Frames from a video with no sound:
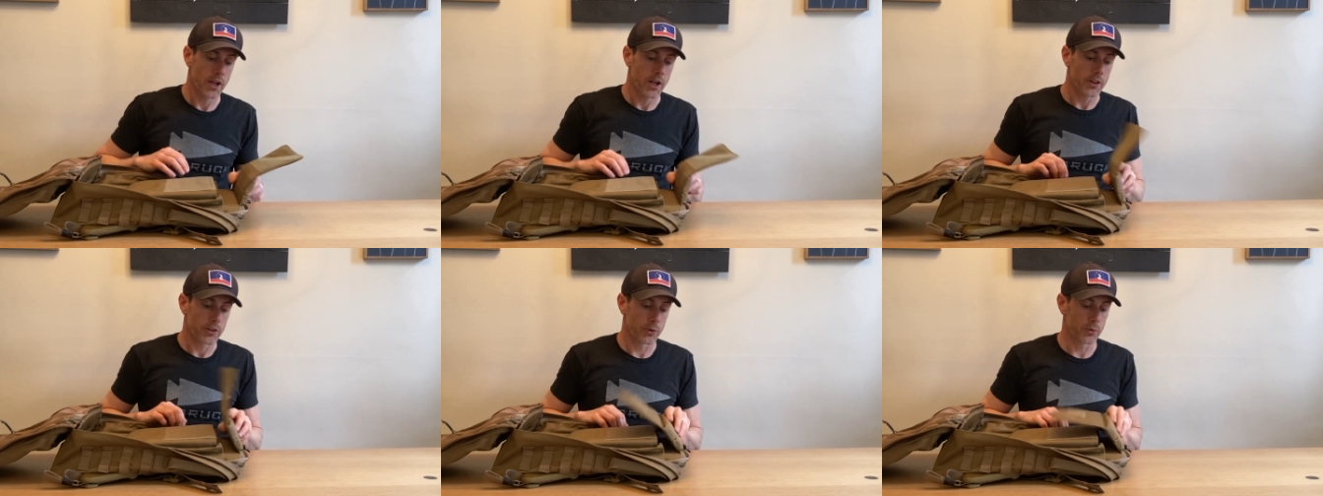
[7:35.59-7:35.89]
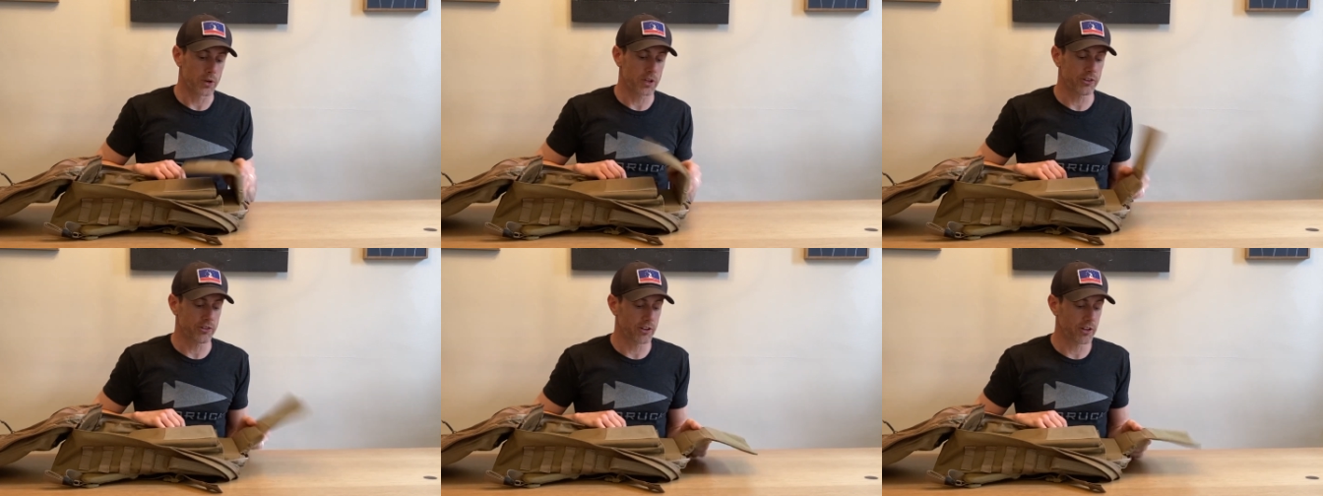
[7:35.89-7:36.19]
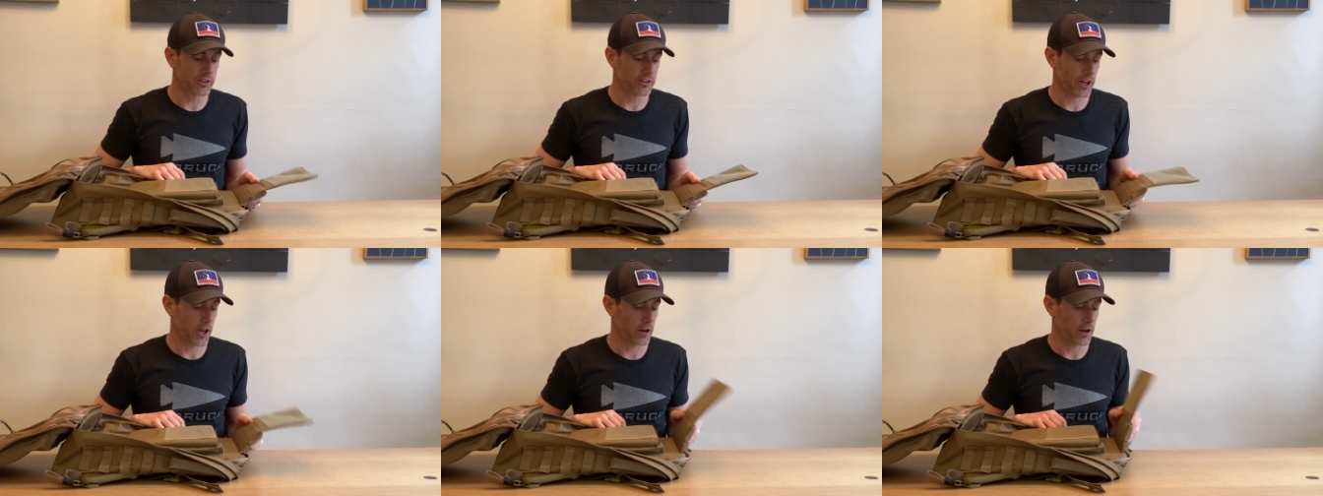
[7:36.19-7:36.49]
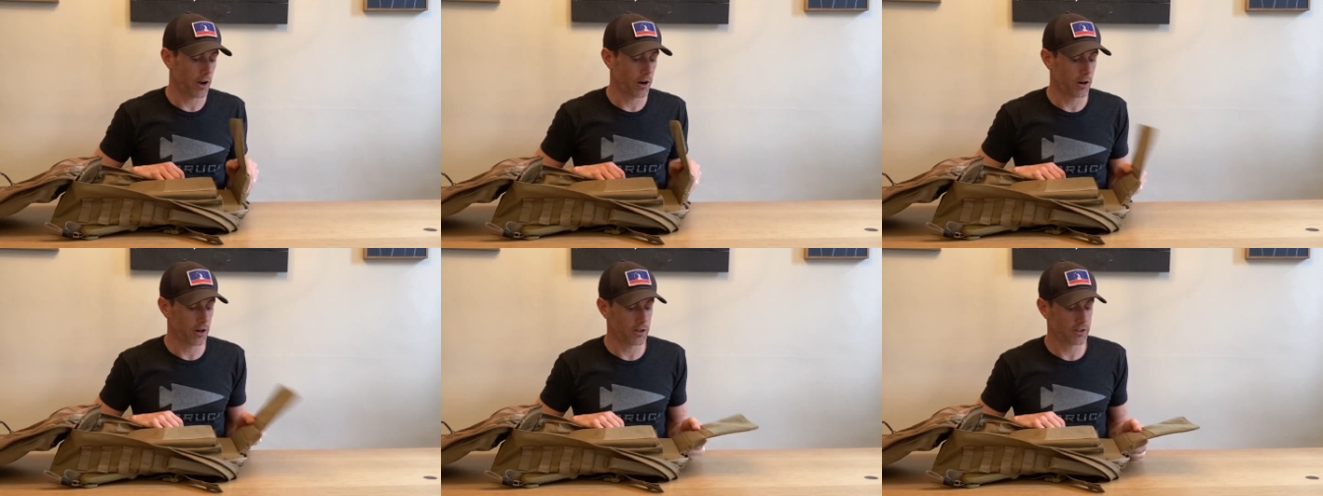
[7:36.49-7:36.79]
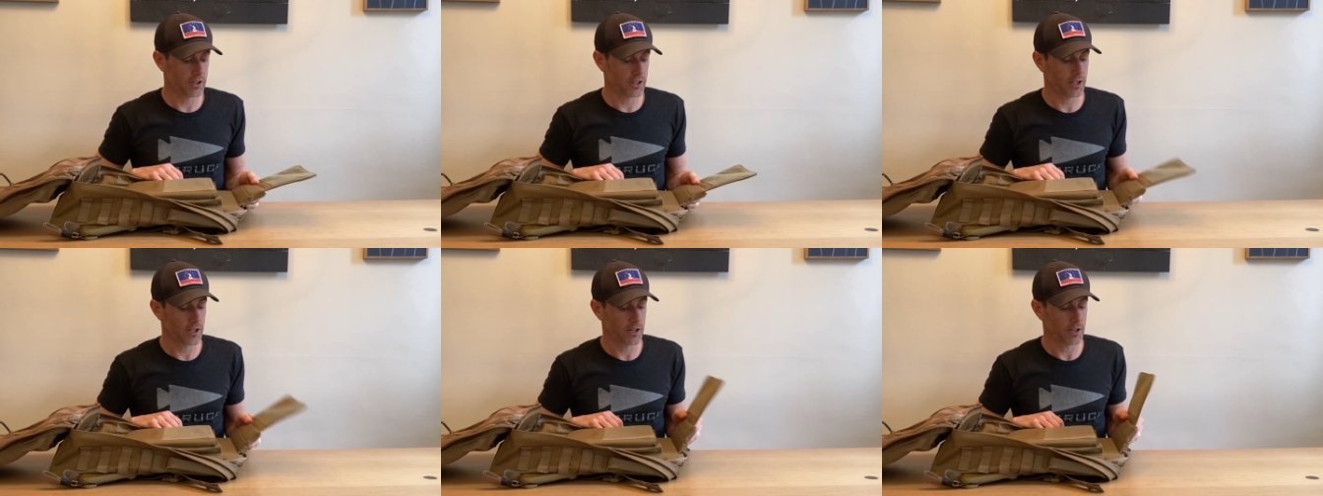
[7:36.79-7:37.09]
The reason it's kind of hard
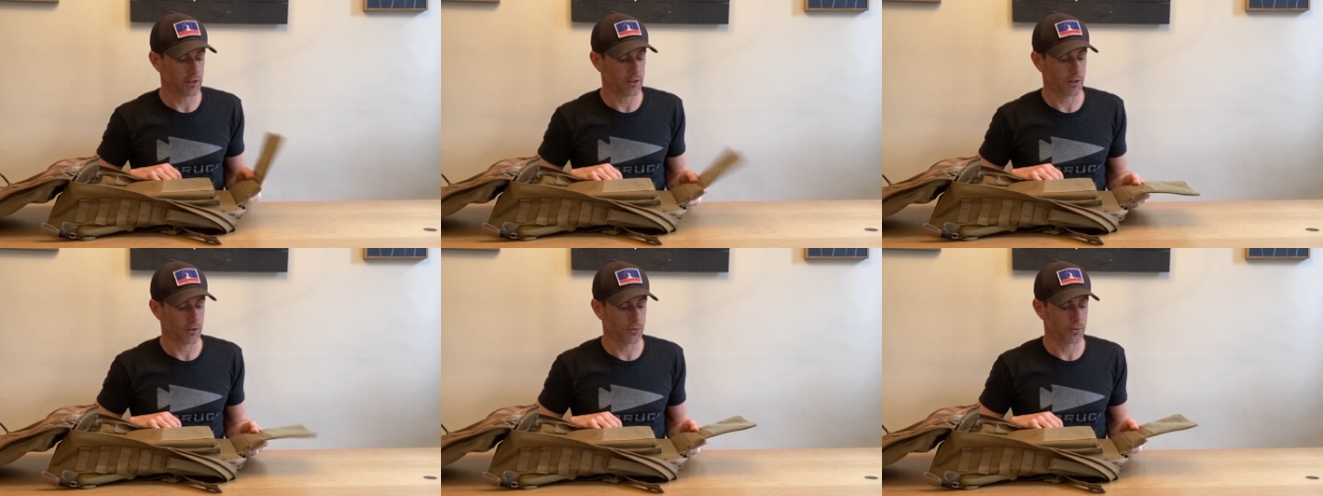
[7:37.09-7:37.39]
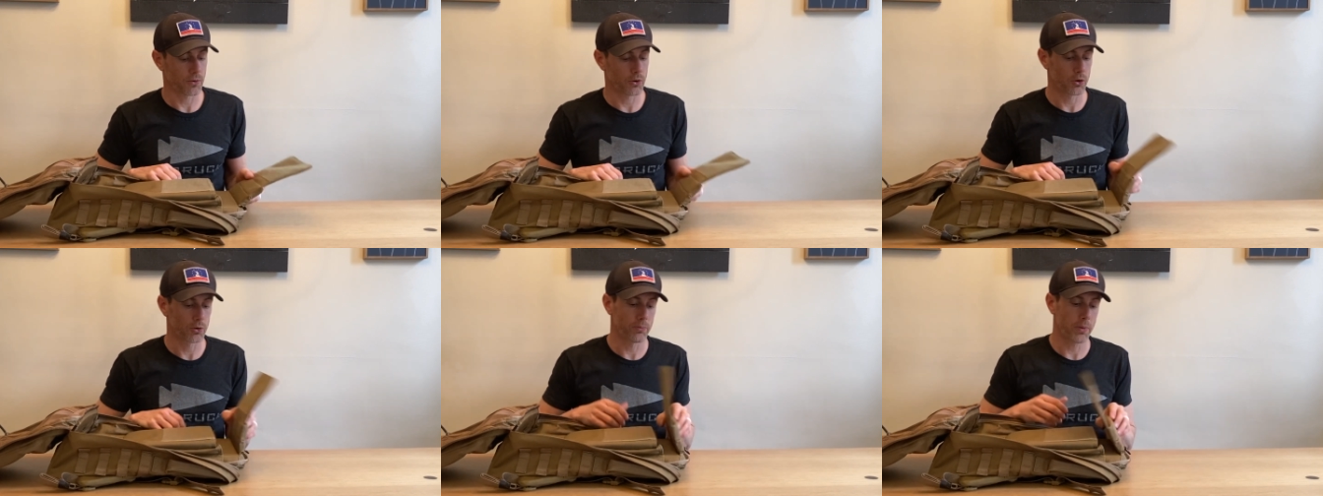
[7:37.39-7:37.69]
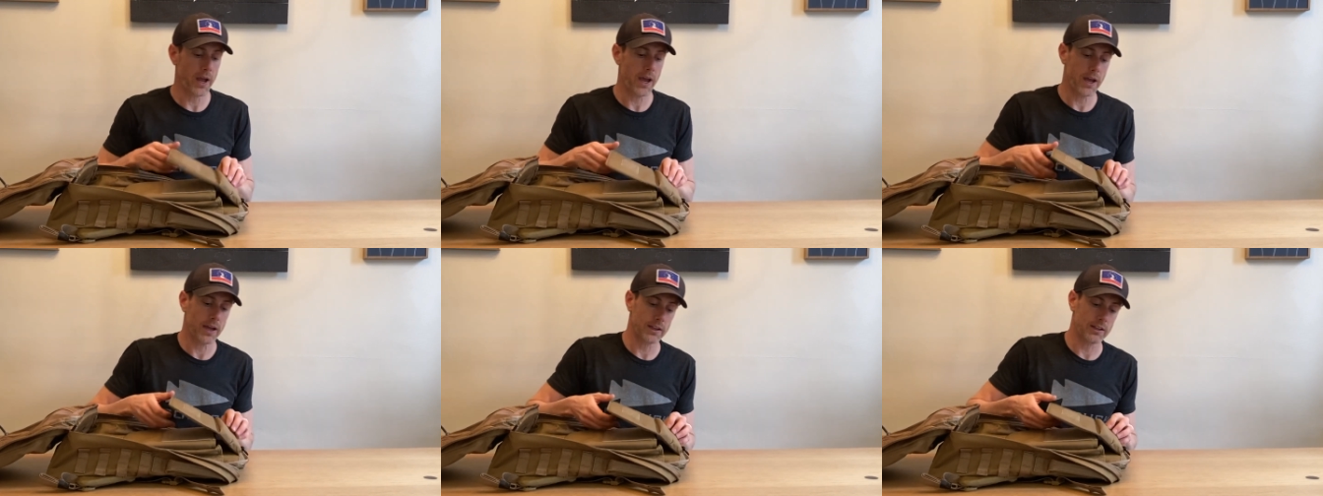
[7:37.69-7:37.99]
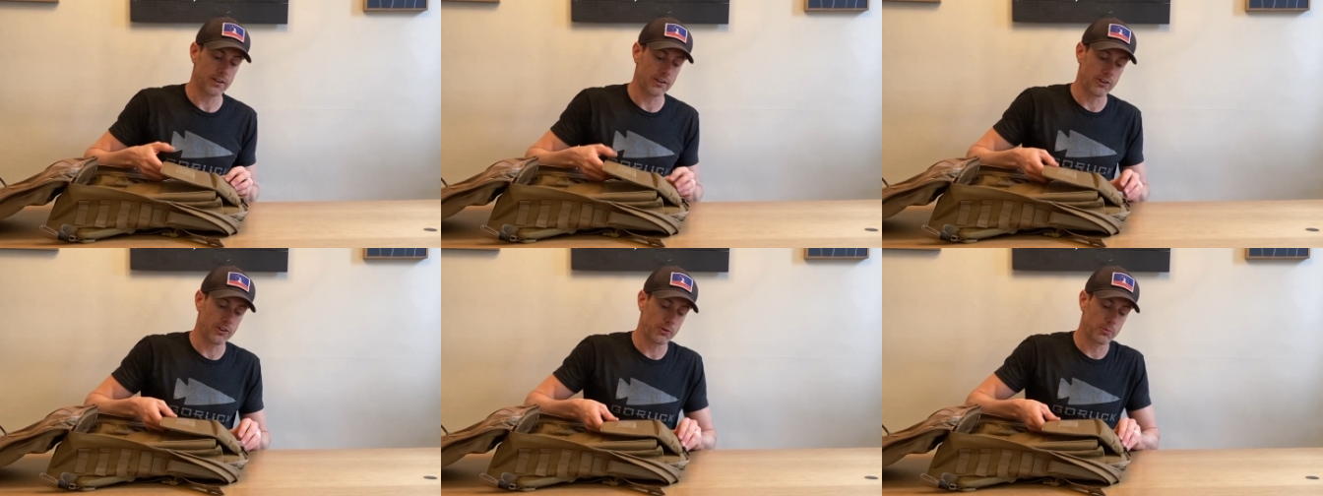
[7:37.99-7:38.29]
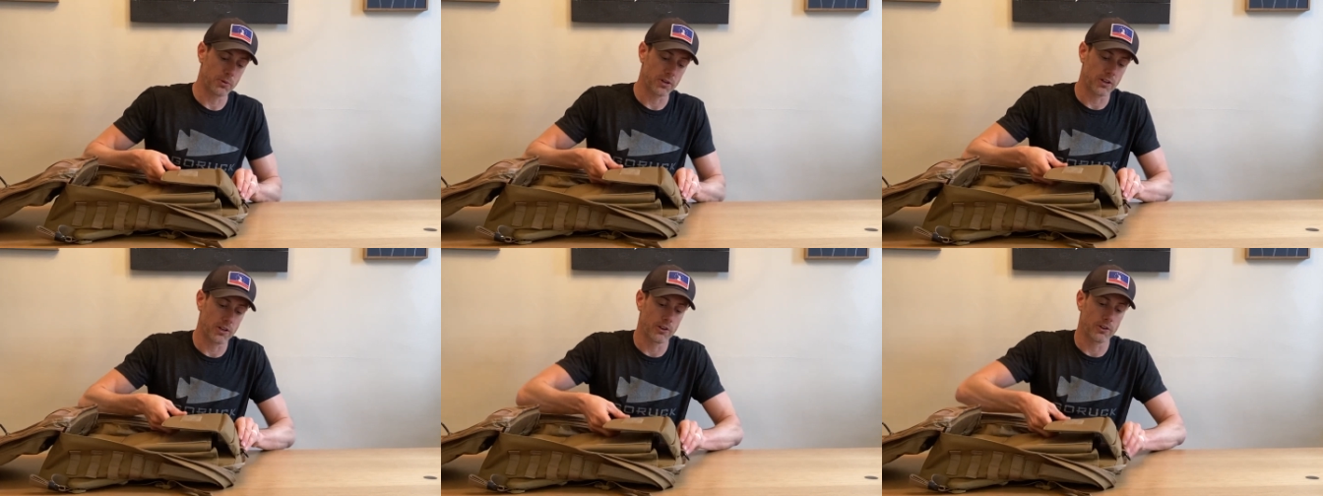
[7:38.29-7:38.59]
to get it to fold back is
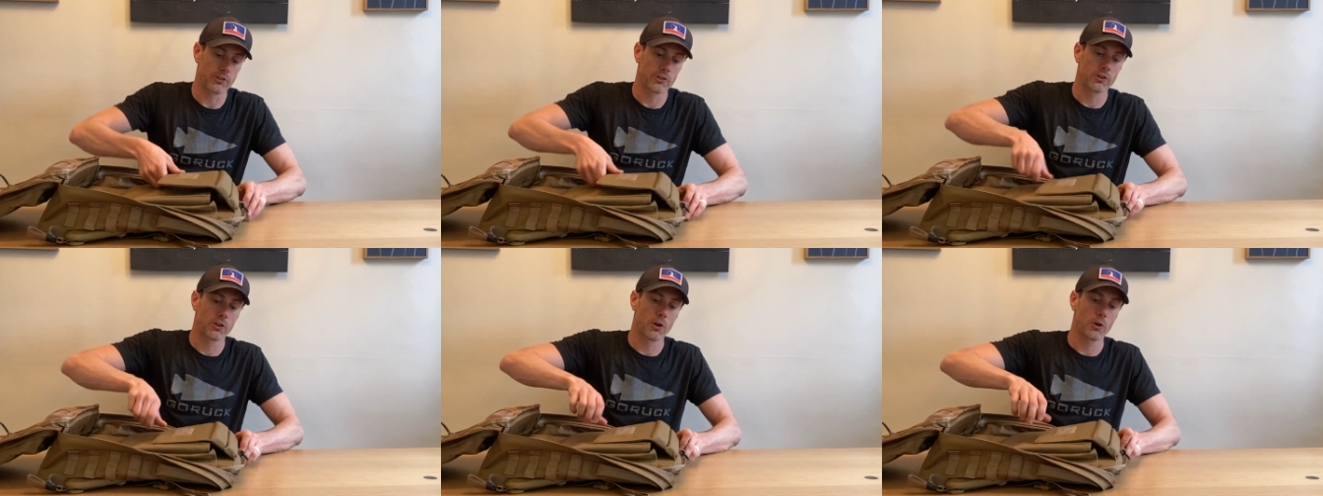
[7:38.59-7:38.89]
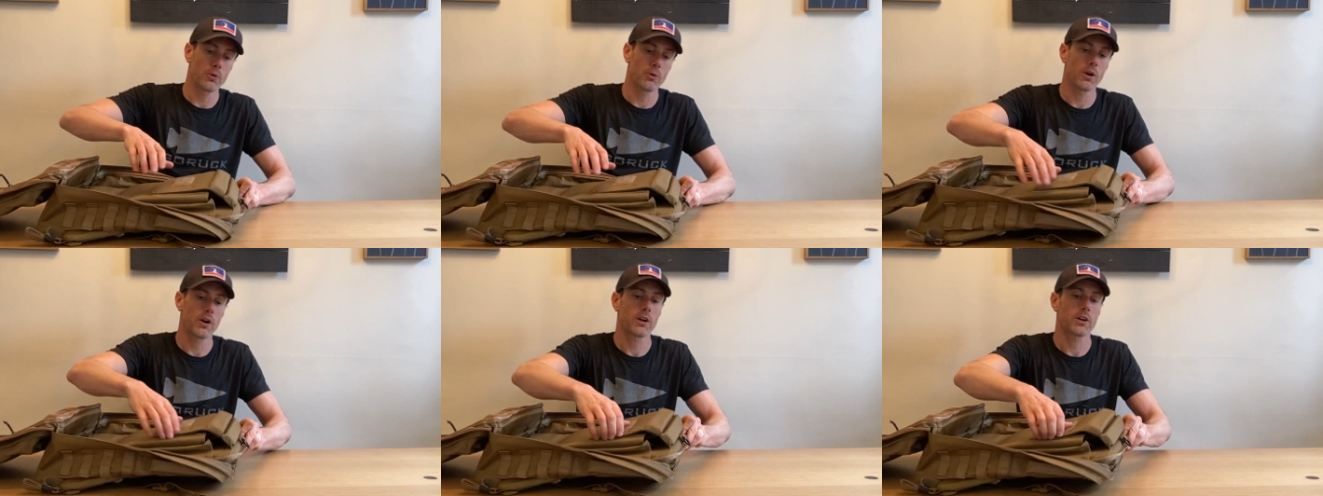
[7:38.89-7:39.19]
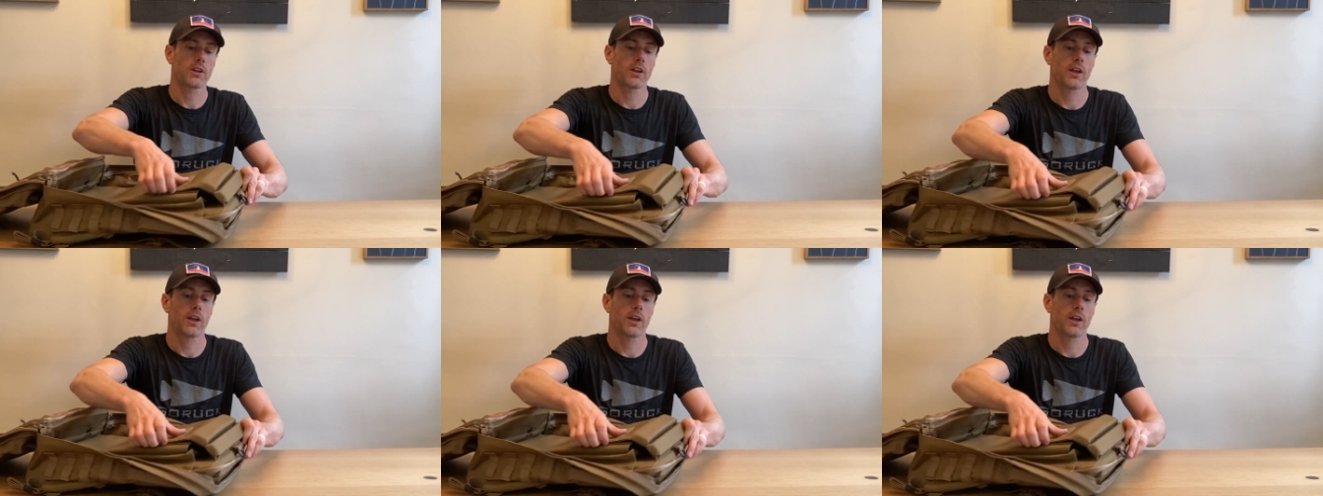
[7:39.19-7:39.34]
because GORUCK